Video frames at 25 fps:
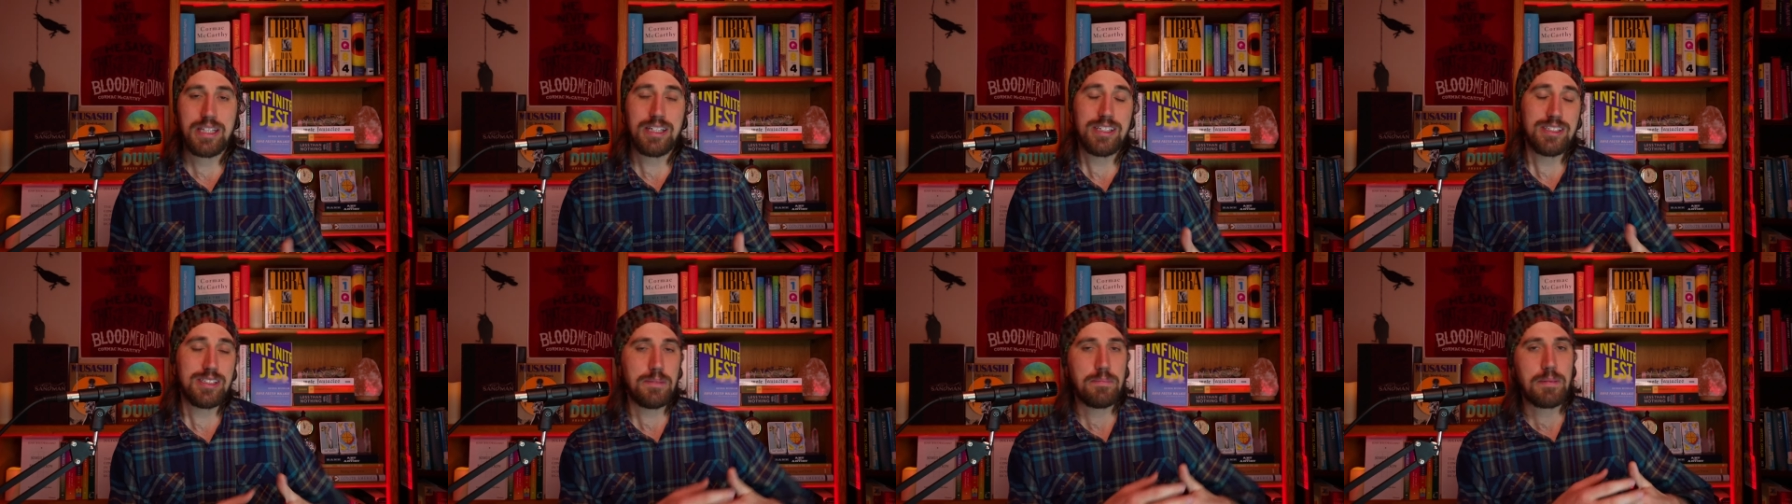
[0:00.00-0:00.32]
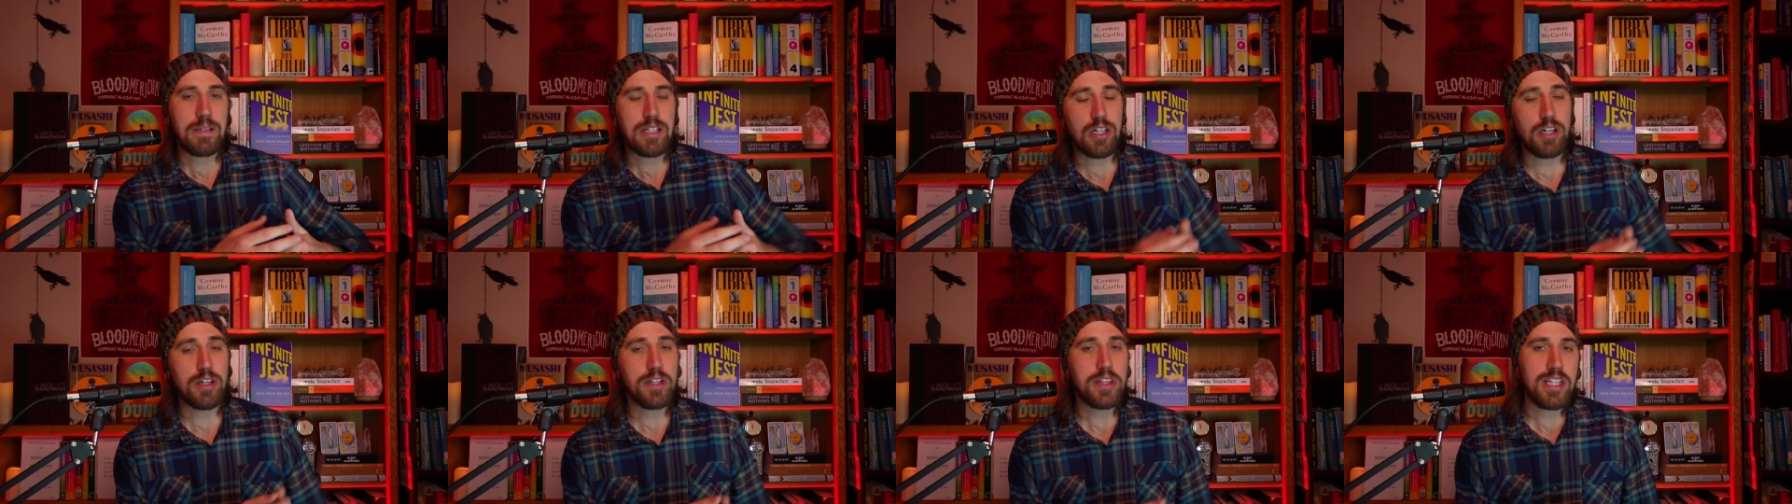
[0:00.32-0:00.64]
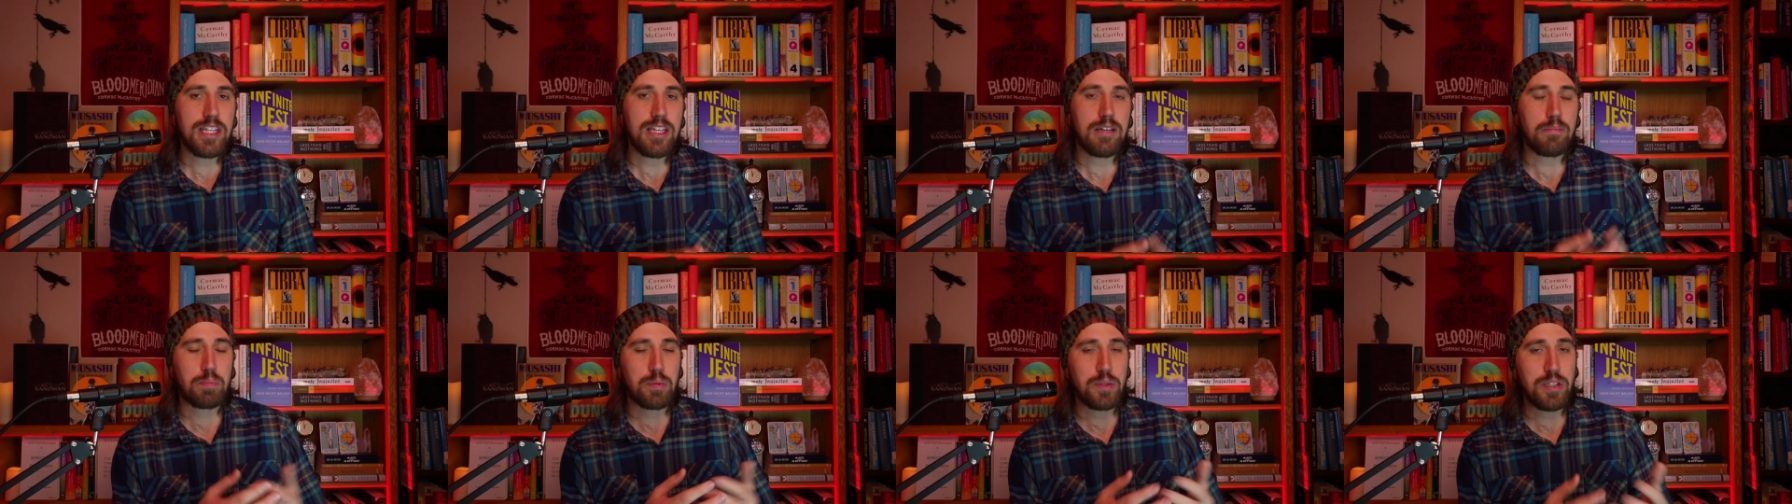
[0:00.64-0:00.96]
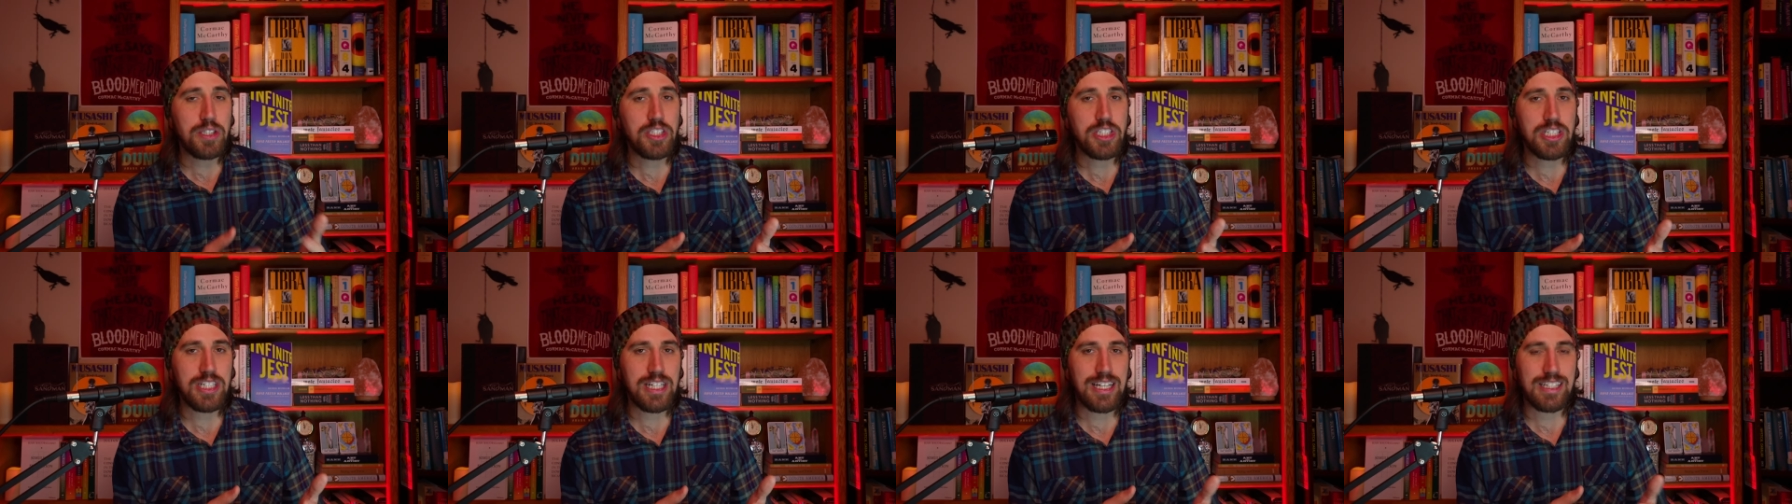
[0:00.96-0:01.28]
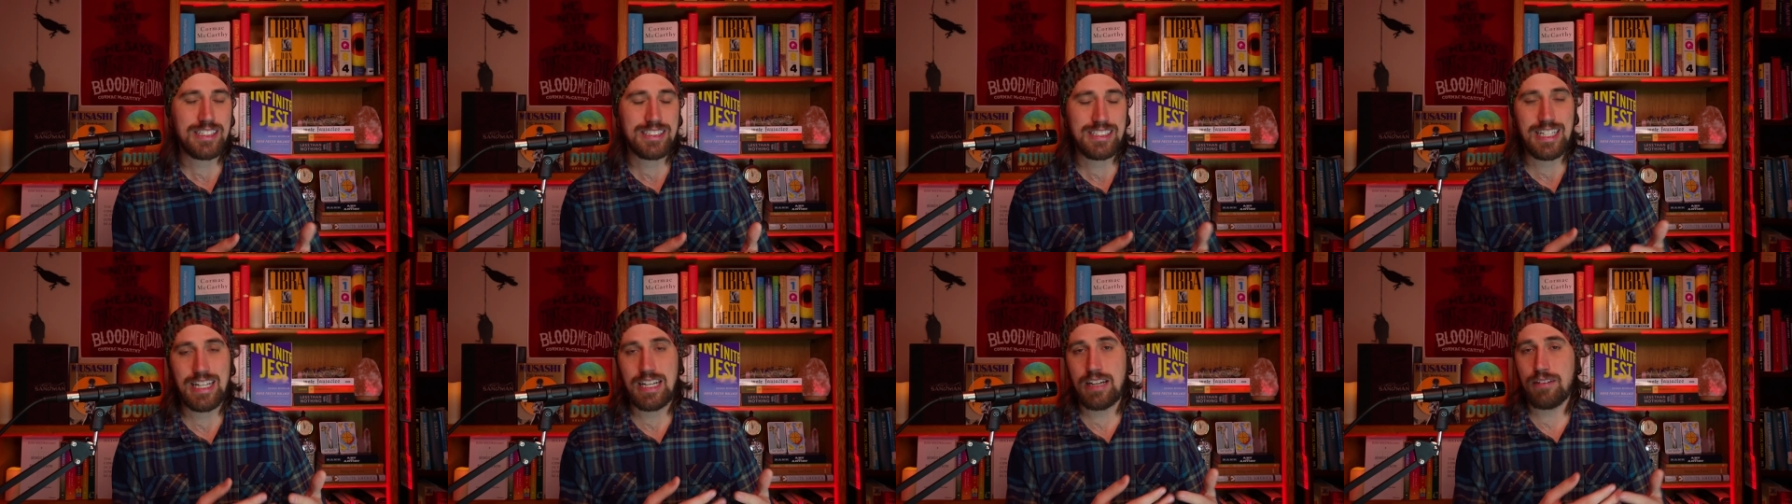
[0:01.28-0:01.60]
because McCarthy
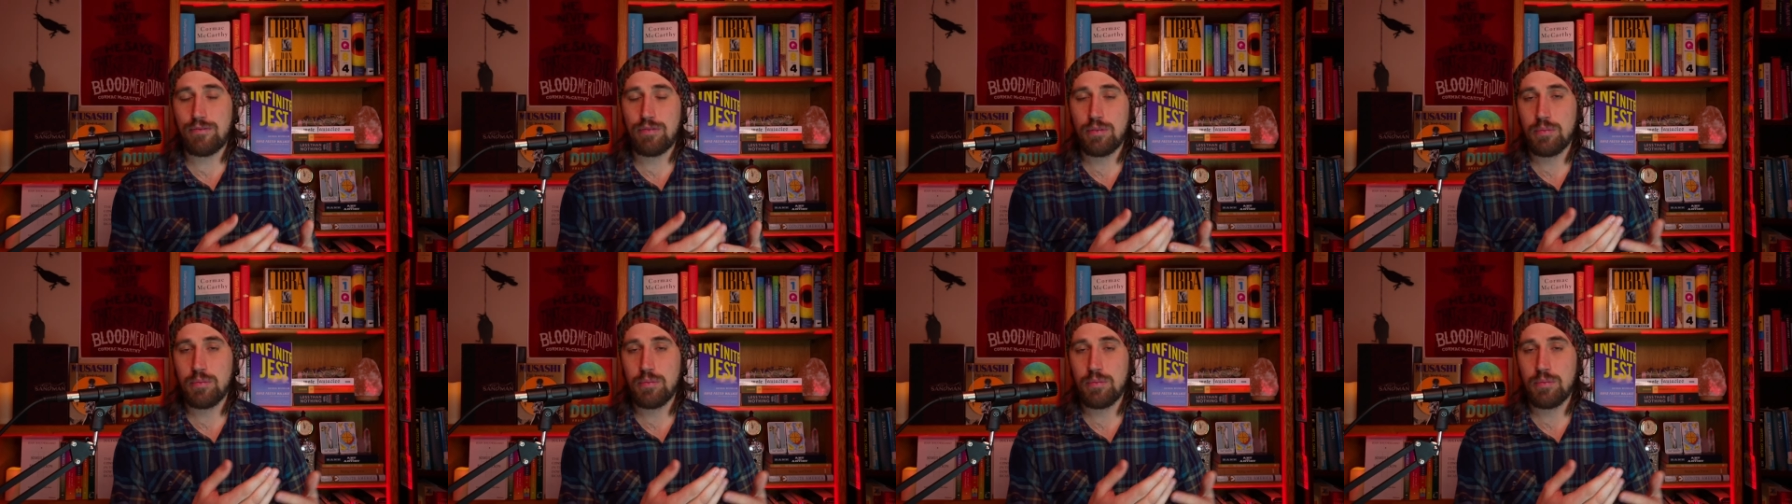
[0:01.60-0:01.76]
appreciates that